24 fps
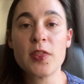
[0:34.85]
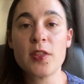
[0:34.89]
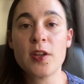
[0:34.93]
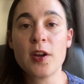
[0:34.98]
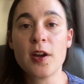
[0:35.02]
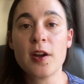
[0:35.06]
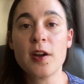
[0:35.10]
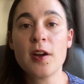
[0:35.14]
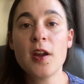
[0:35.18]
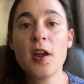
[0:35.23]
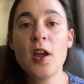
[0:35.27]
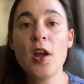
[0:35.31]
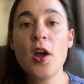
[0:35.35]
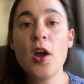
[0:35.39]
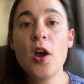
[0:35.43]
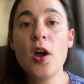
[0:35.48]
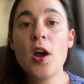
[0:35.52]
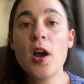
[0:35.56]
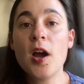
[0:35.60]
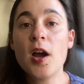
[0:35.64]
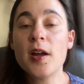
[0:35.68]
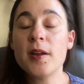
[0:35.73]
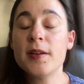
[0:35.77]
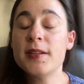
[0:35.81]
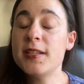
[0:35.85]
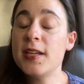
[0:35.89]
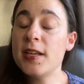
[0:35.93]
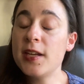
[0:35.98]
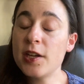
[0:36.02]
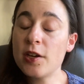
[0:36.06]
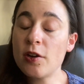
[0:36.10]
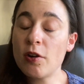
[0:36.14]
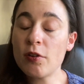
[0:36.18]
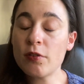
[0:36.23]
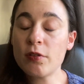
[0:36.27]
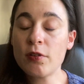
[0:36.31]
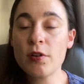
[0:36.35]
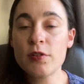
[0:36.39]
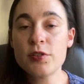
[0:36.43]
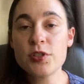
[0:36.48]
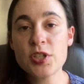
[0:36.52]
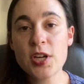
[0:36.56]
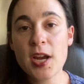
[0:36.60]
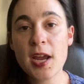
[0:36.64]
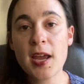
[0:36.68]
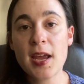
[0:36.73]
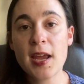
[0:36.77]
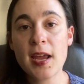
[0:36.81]
they're knitting or
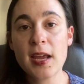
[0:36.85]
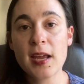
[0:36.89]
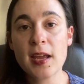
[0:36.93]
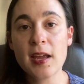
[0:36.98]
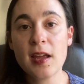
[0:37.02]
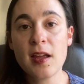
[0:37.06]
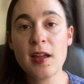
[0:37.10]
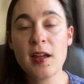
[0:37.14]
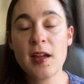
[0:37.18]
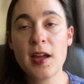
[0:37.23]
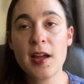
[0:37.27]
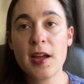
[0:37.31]
crocheting.